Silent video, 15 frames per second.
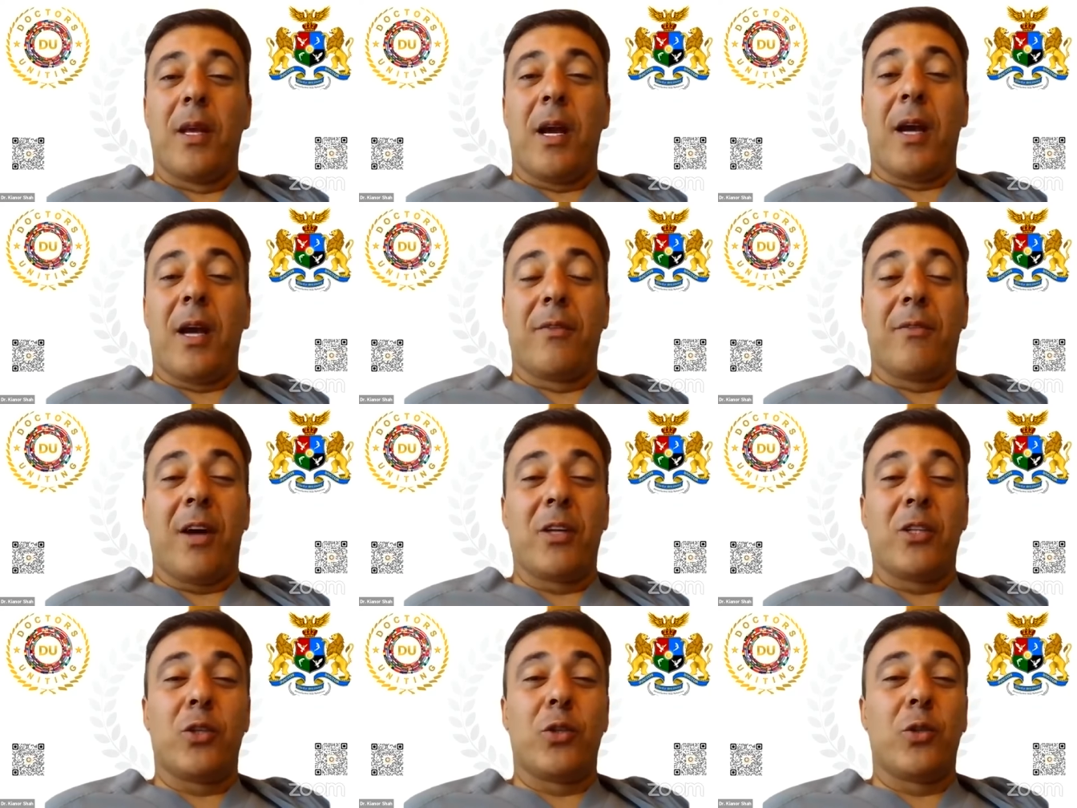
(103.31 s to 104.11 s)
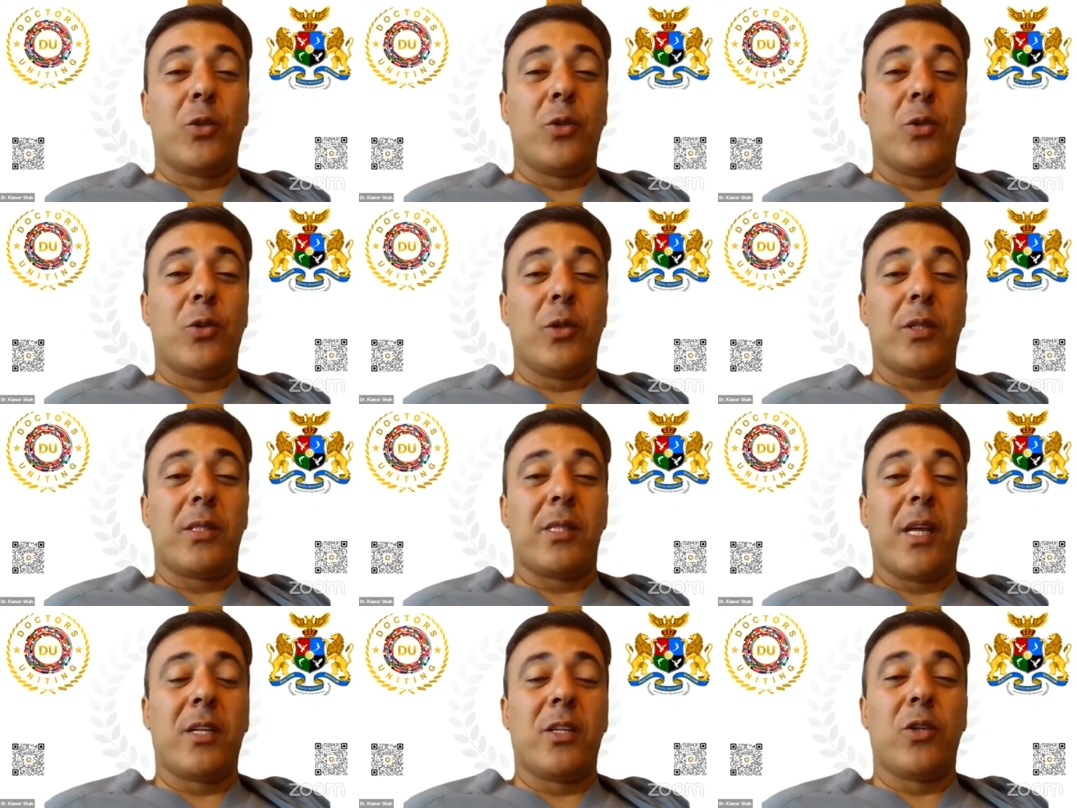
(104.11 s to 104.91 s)
I invite you to
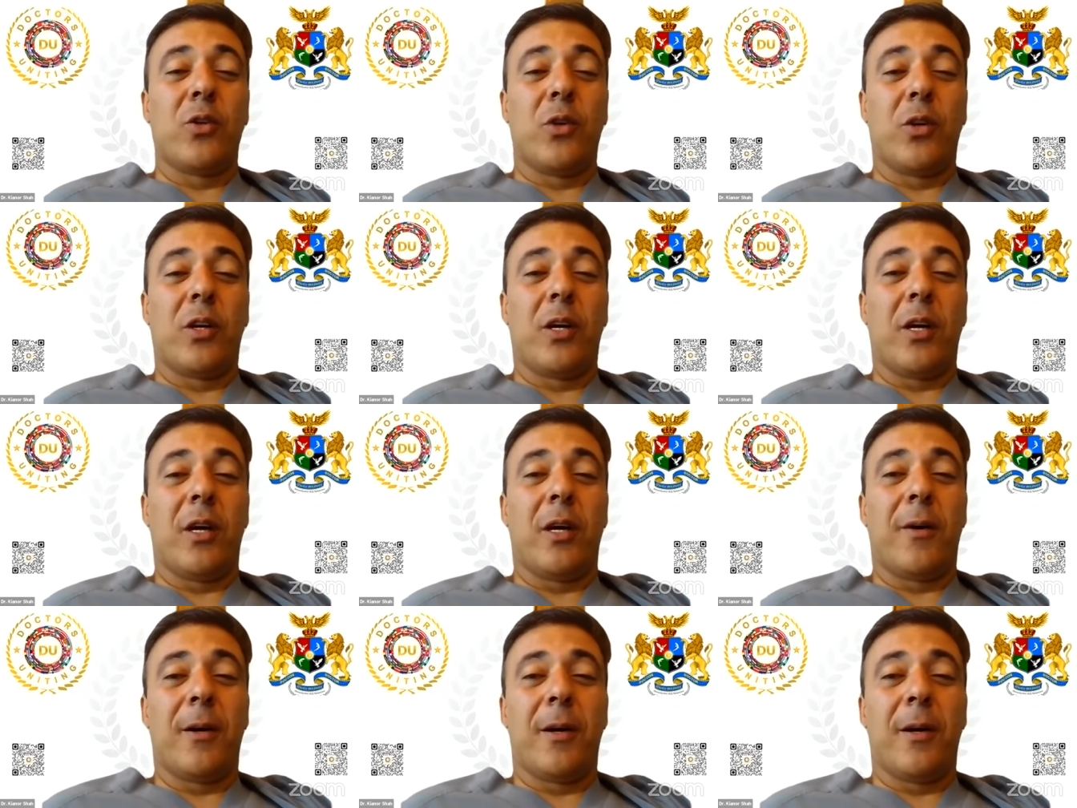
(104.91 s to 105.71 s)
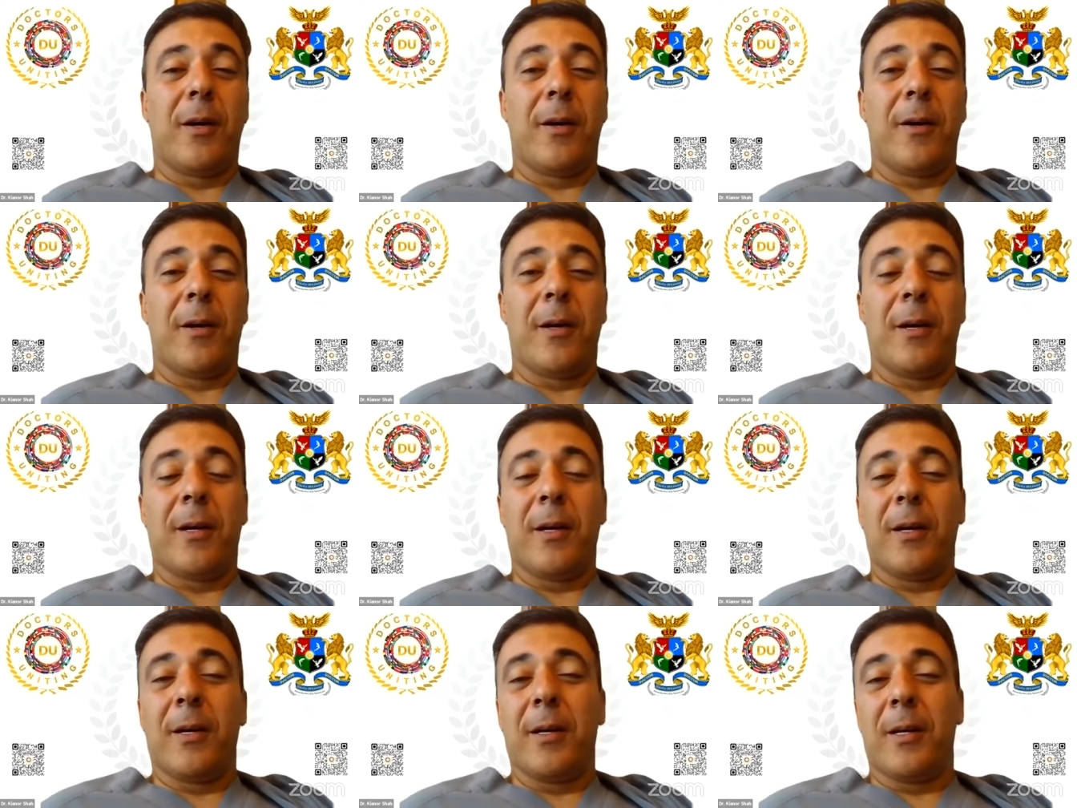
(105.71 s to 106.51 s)
send your uh, uh,
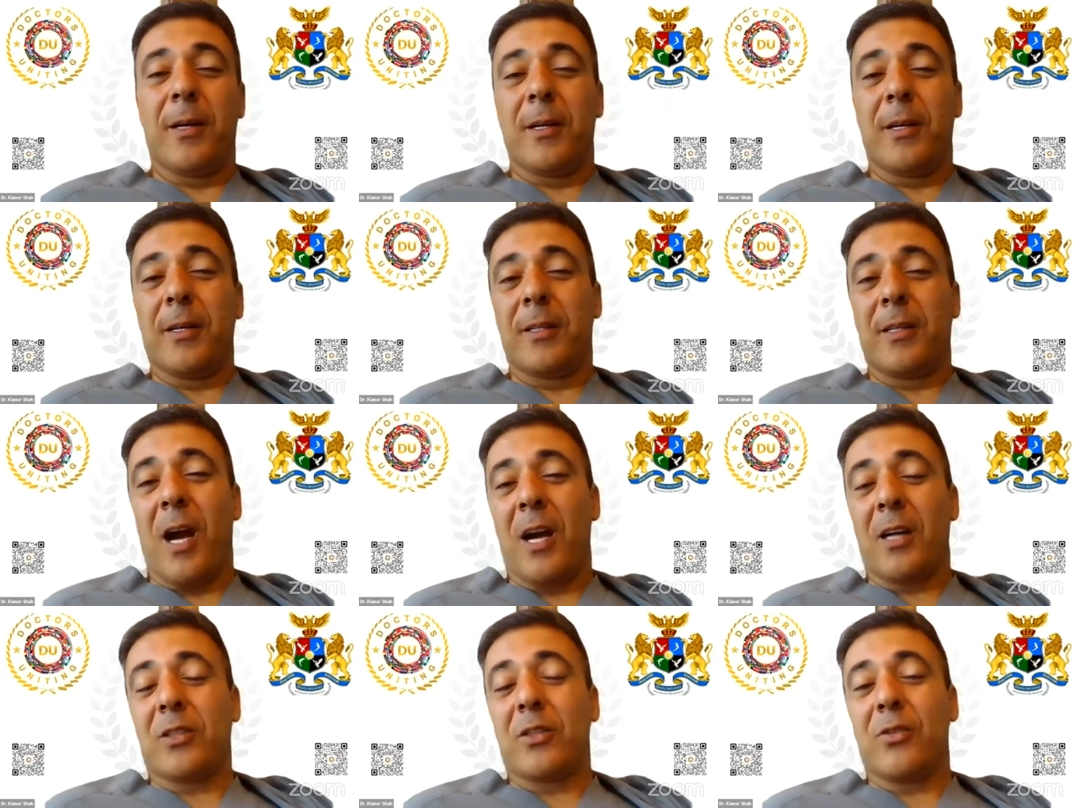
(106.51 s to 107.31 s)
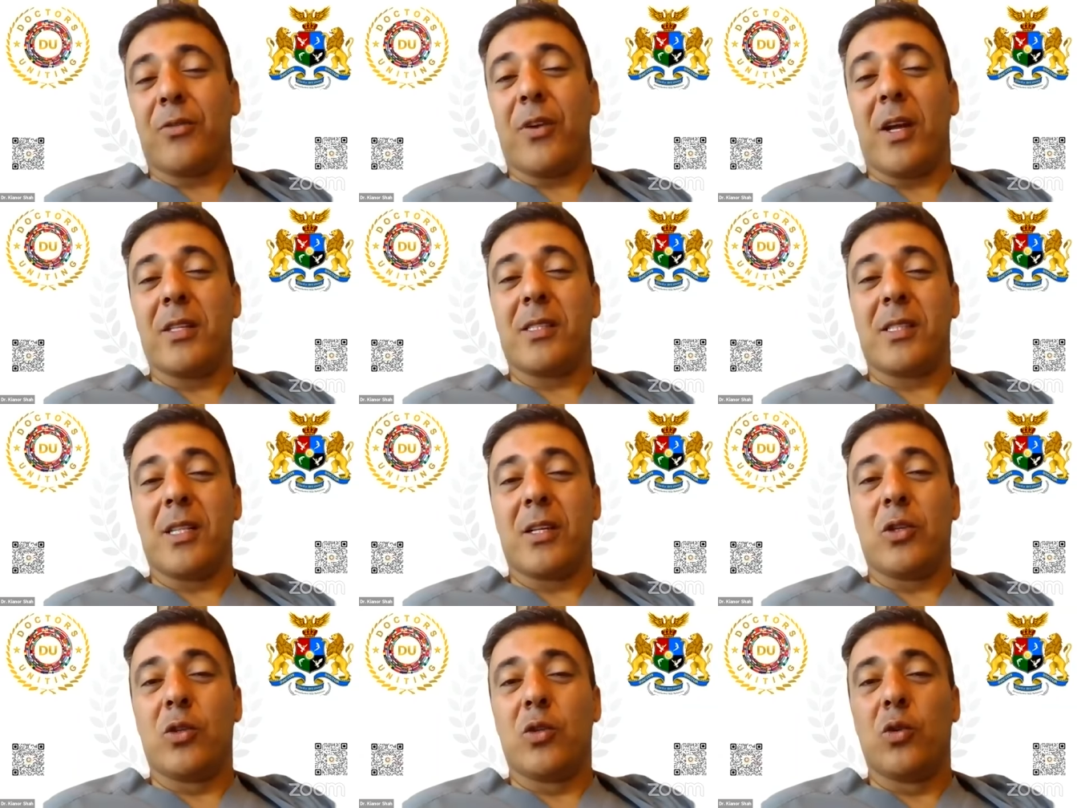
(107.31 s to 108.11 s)
doctor friends
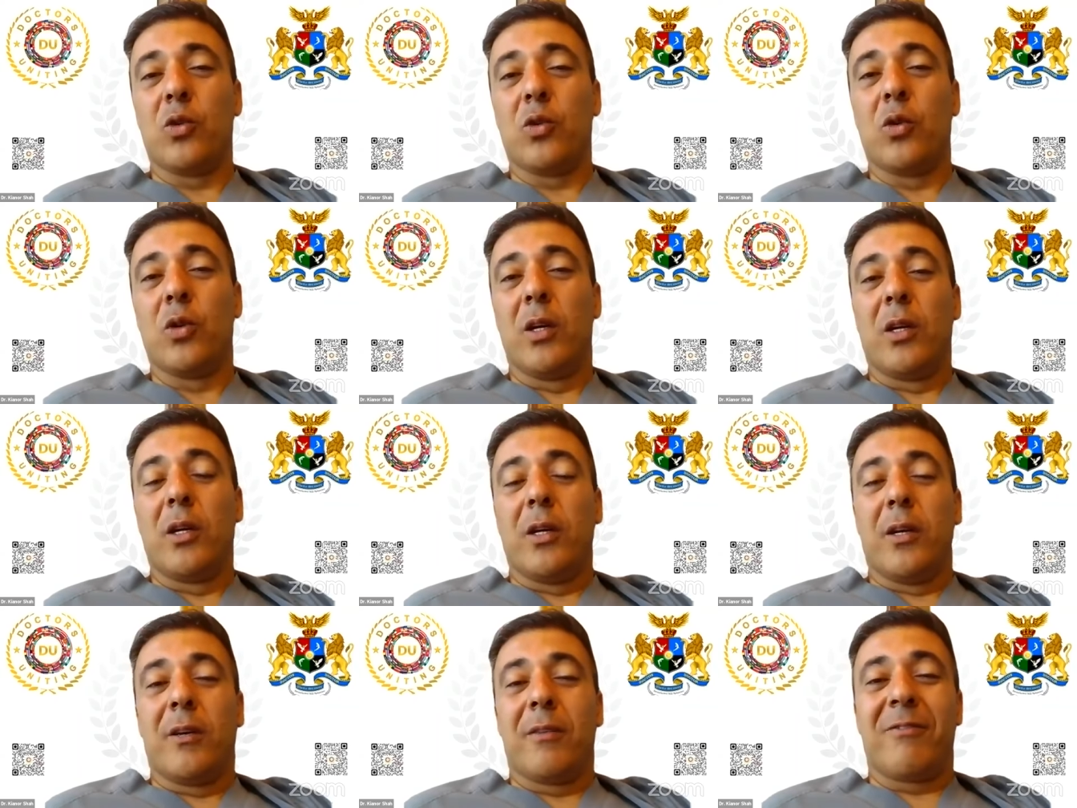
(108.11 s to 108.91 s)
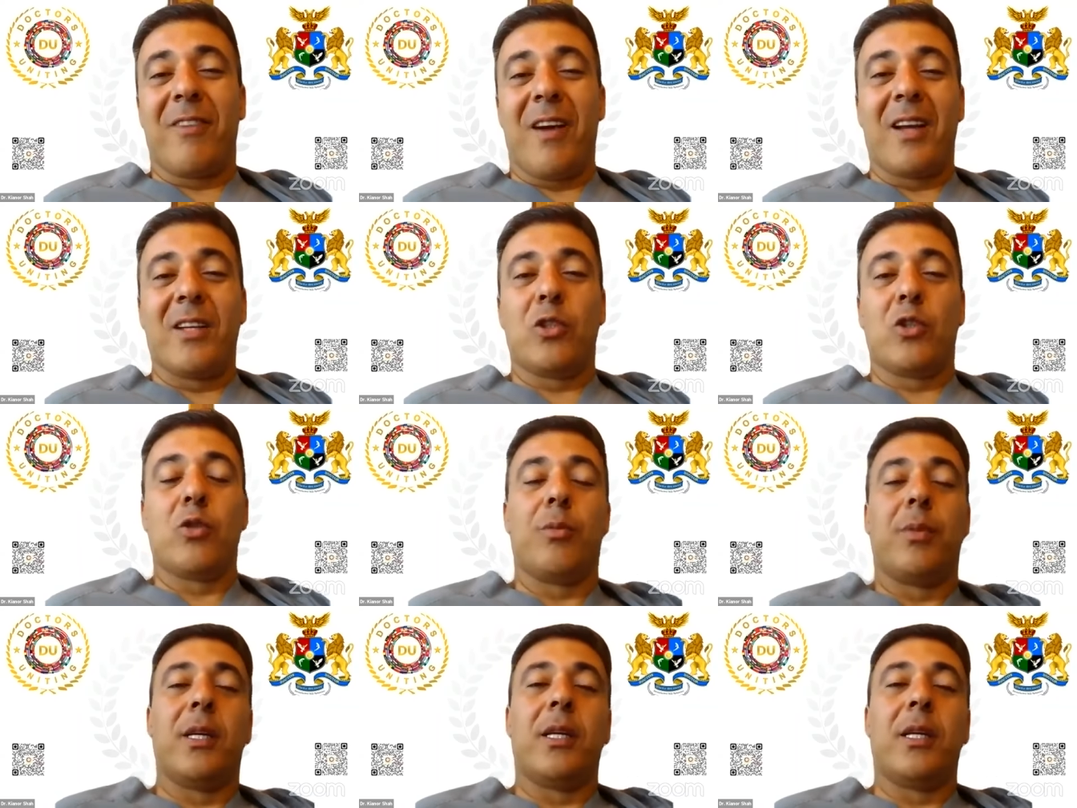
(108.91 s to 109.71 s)
that you find to
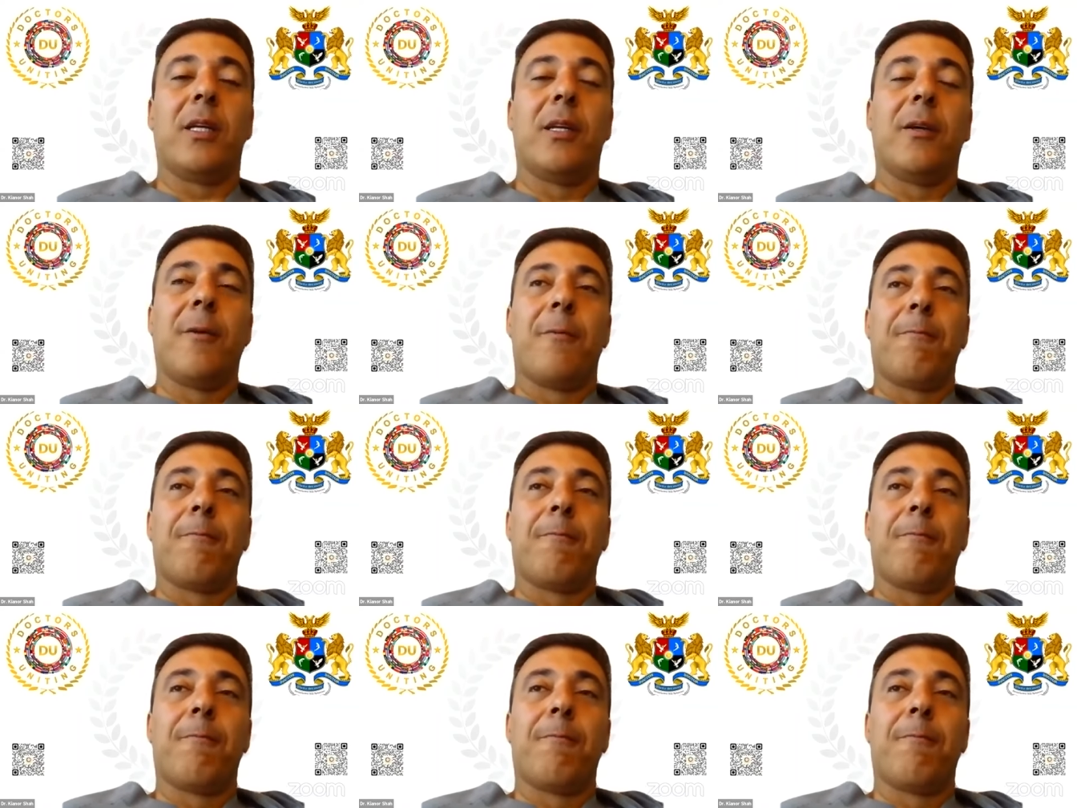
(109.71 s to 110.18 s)
be